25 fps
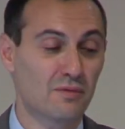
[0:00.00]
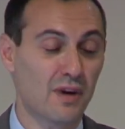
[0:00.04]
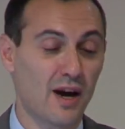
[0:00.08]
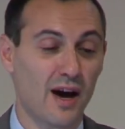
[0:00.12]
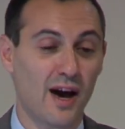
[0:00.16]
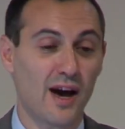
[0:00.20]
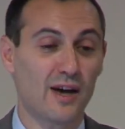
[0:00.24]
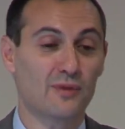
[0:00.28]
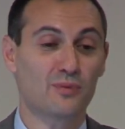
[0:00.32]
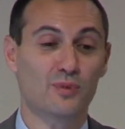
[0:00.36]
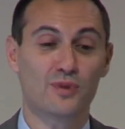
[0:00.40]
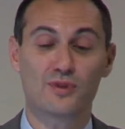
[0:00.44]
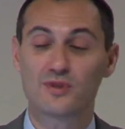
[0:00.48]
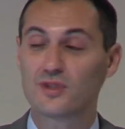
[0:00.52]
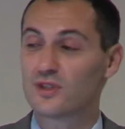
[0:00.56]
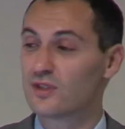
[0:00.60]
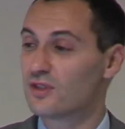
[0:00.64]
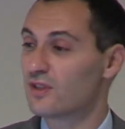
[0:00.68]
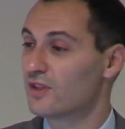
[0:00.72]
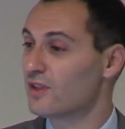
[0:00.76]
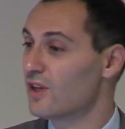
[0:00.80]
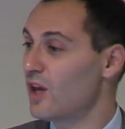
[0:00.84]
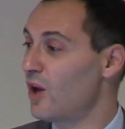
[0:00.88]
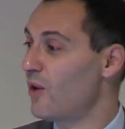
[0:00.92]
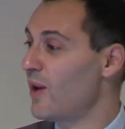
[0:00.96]
I'd wanted
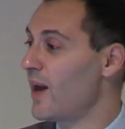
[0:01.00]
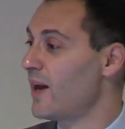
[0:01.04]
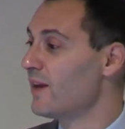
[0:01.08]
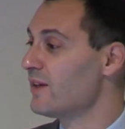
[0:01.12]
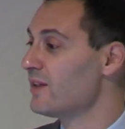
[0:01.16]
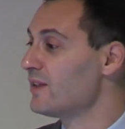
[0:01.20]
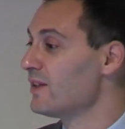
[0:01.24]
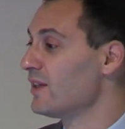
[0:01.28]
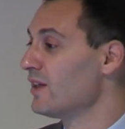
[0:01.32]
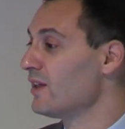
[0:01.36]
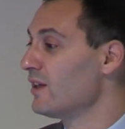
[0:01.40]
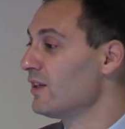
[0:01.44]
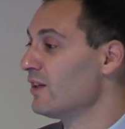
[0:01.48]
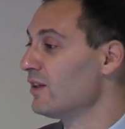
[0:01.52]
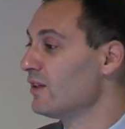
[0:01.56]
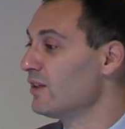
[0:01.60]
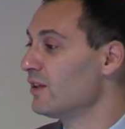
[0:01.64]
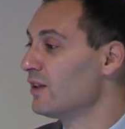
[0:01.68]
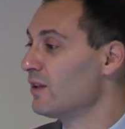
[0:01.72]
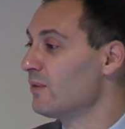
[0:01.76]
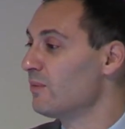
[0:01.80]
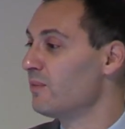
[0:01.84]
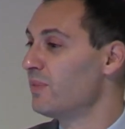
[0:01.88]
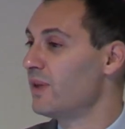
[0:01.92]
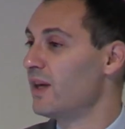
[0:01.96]
to know, how does
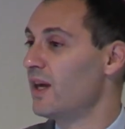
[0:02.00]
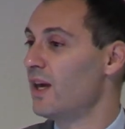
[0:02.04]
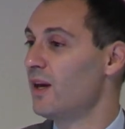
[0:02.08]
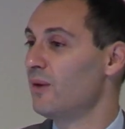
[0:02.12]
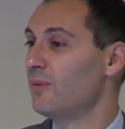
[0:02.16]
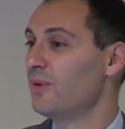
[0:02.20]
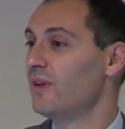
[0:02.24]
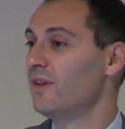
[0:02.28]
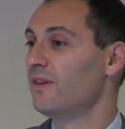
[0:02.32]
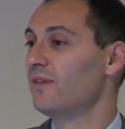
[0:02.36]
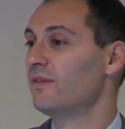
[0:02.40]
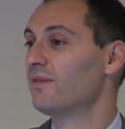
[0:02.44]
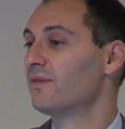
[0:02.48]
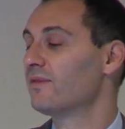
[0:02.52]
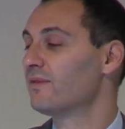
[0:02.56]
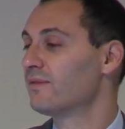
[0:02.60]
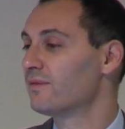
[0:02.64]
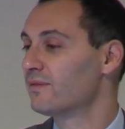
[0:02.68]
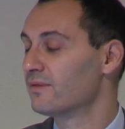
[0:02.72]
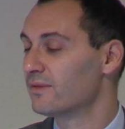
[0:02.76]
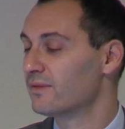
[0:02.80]
England compare with